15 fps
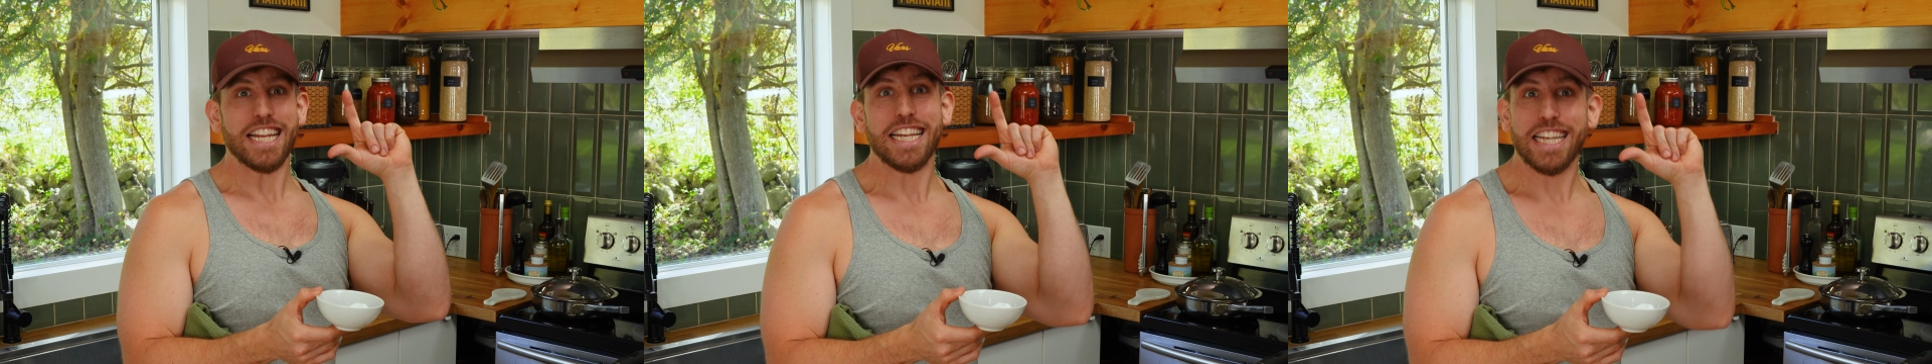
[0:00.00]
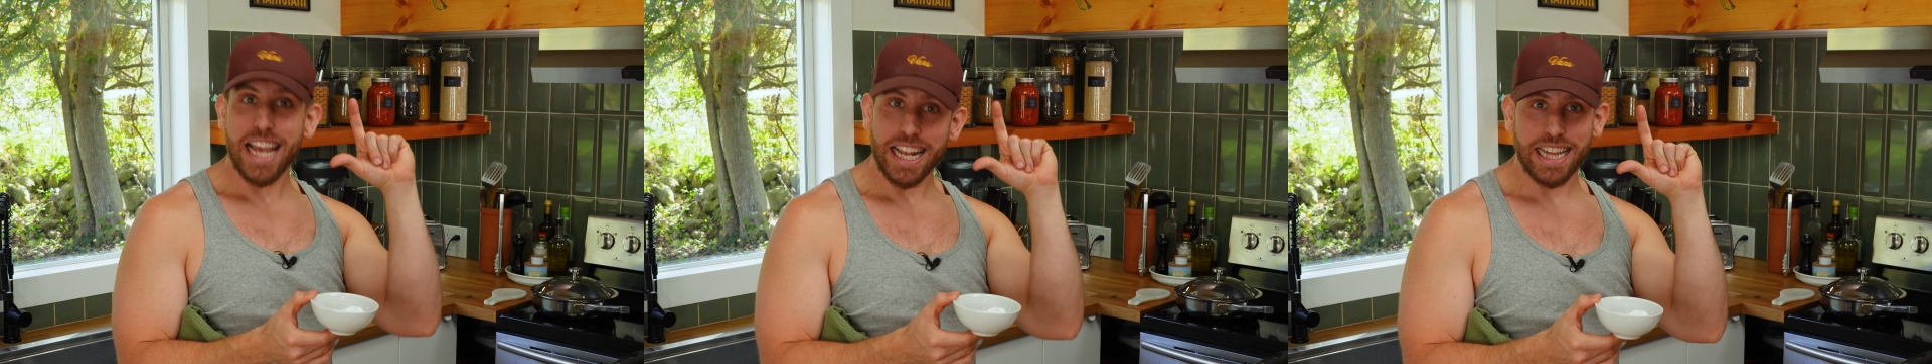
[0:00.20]

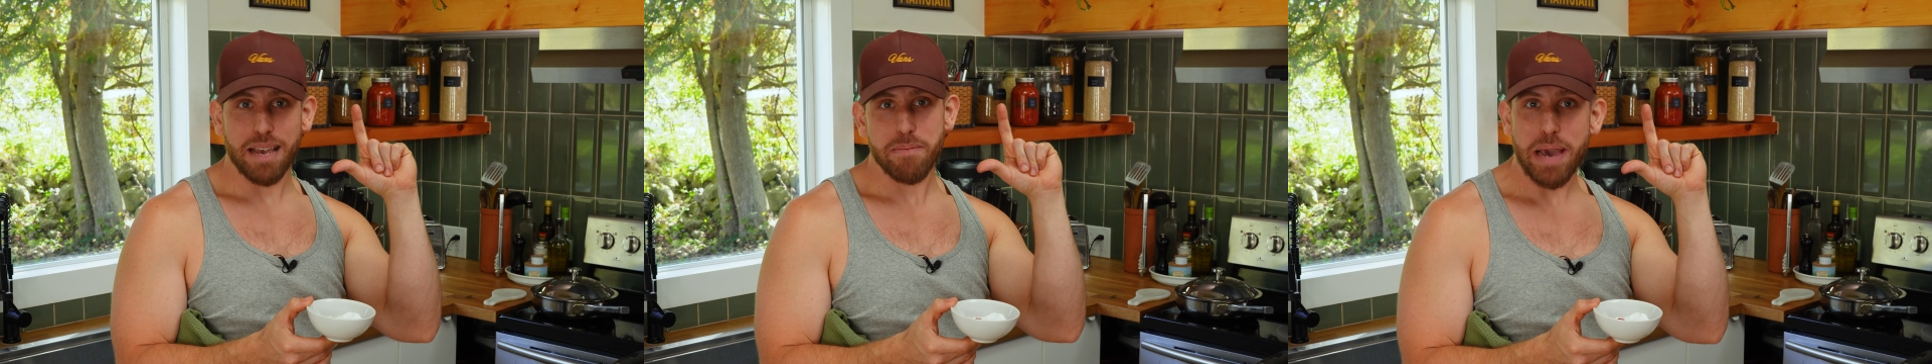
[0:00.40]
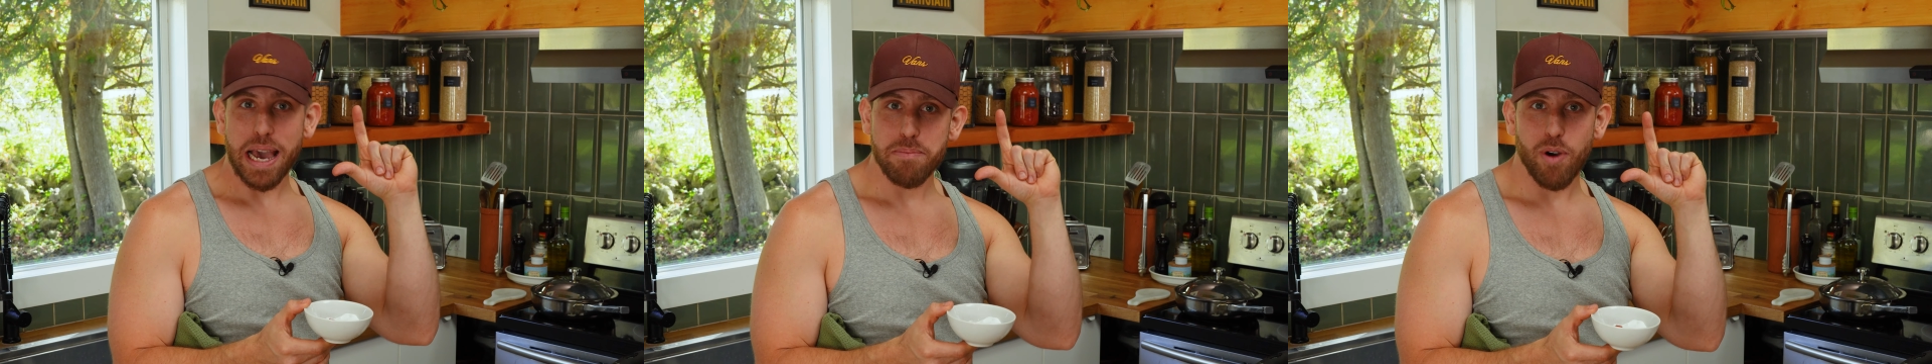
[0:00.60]
kick that
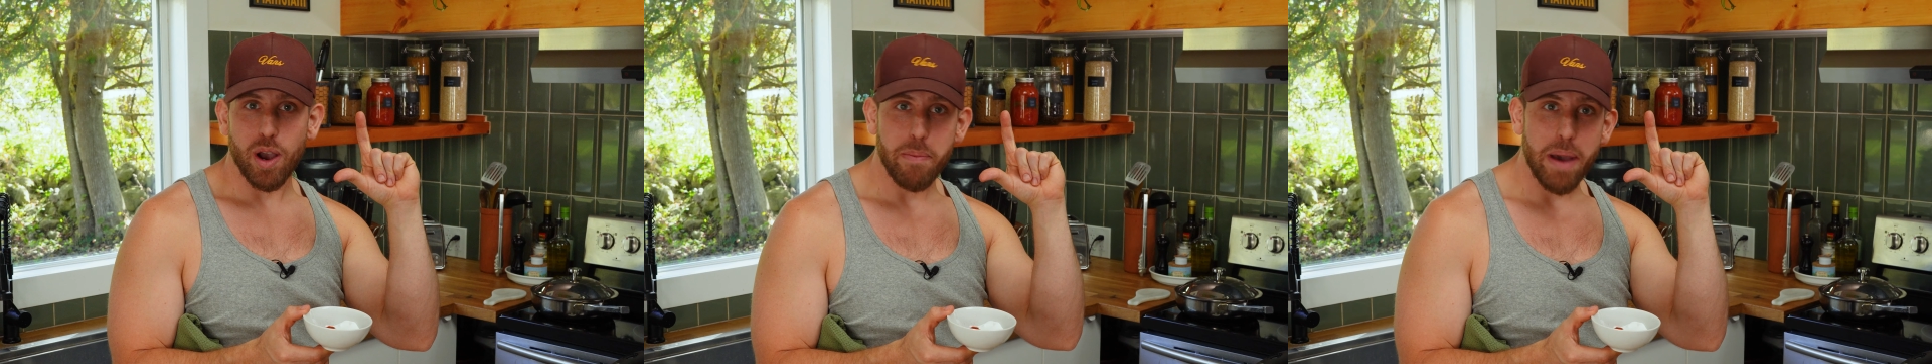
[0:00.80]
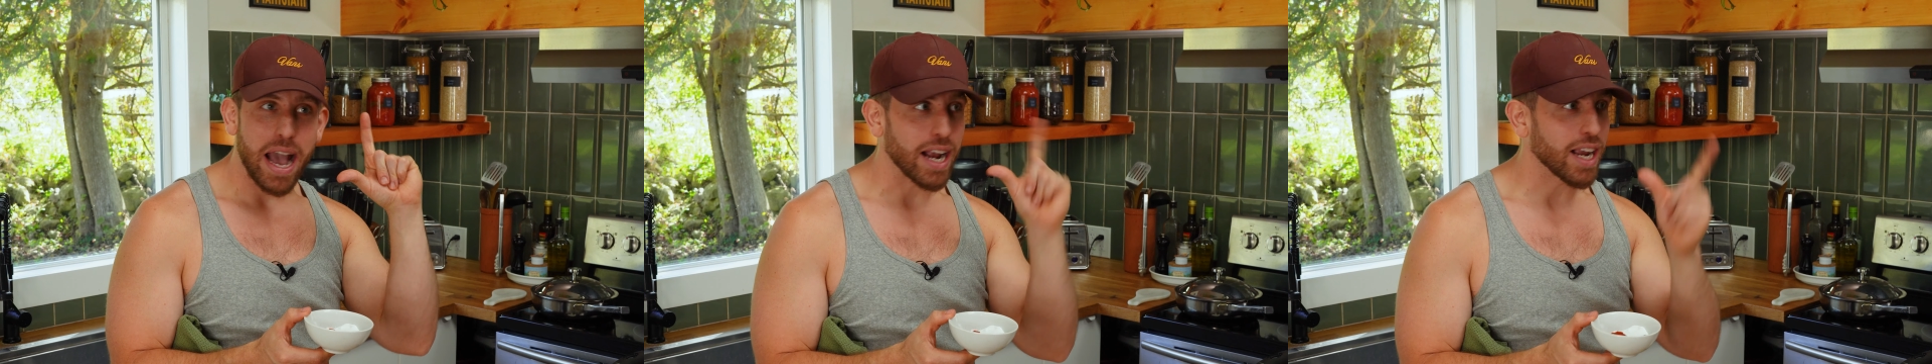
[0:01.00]
bad boy
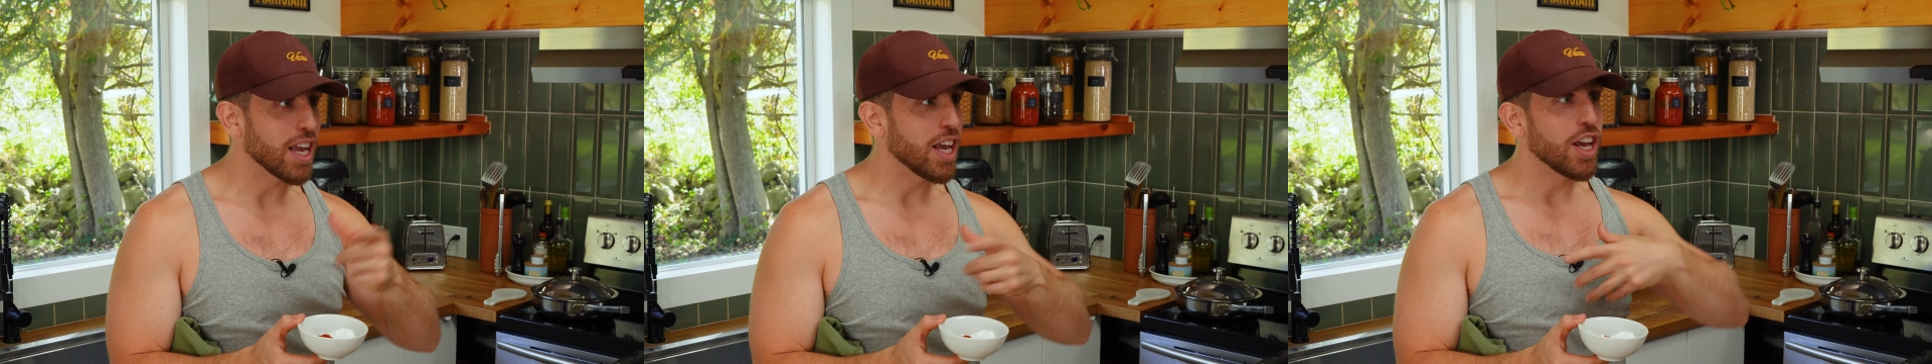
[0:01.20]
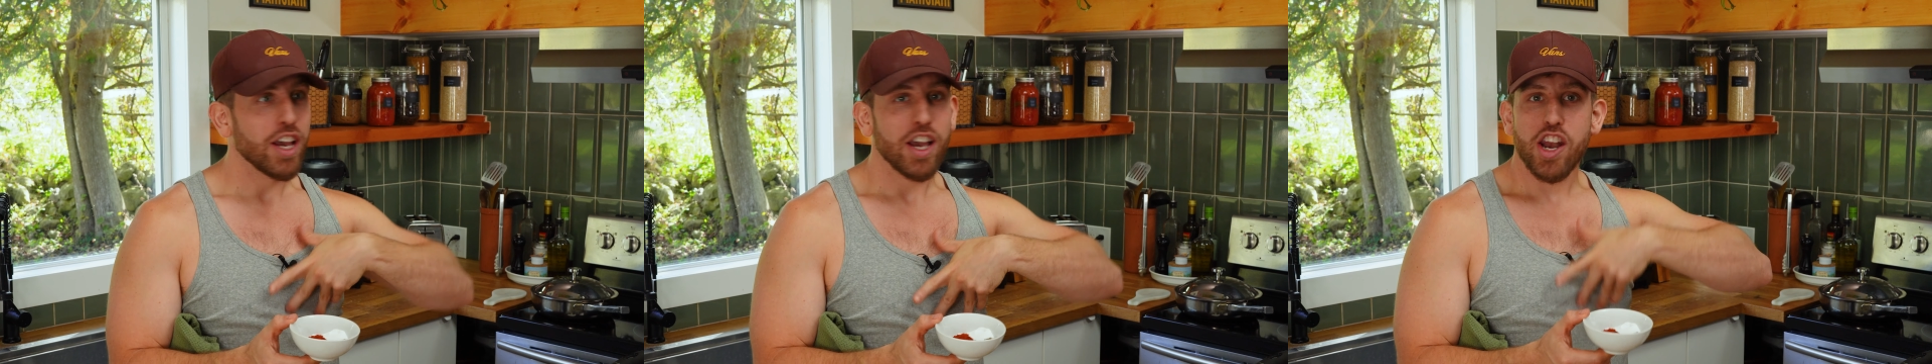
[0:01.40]
back,
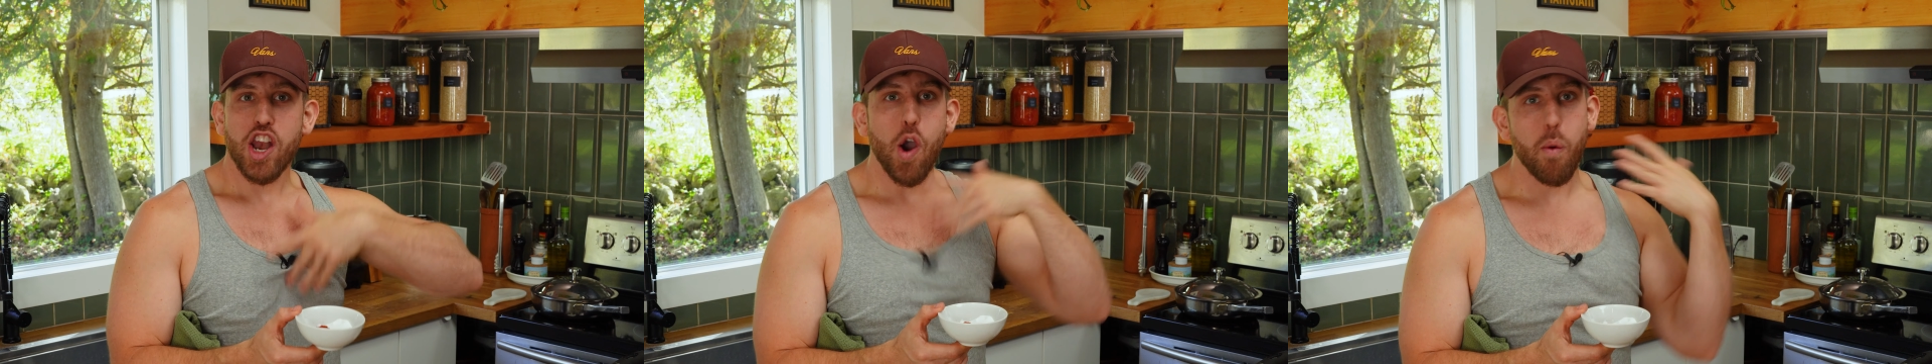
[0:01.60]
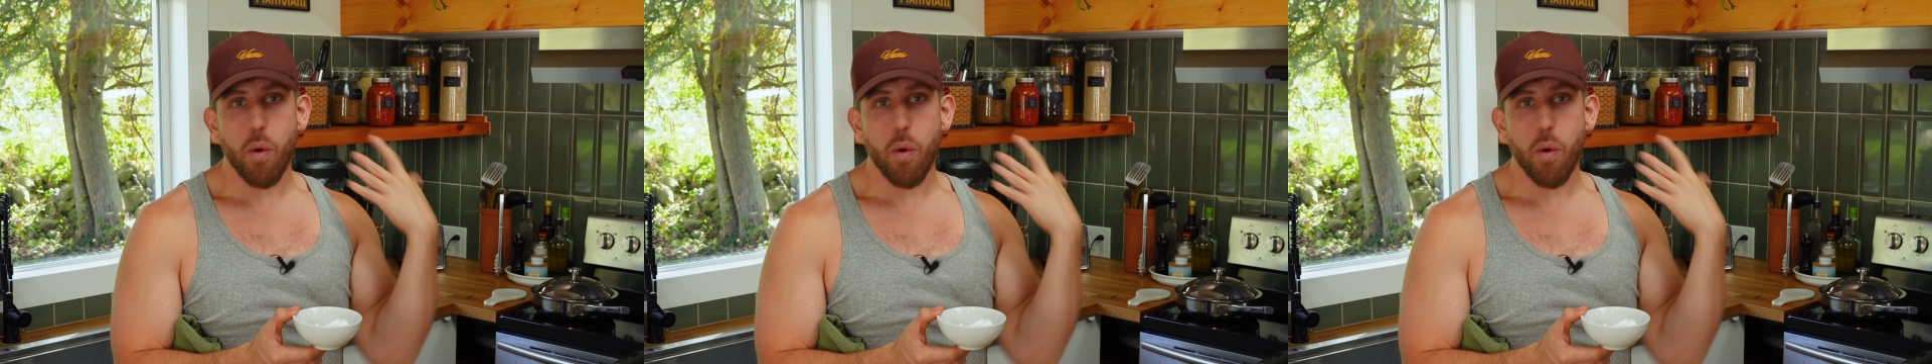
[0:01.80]
no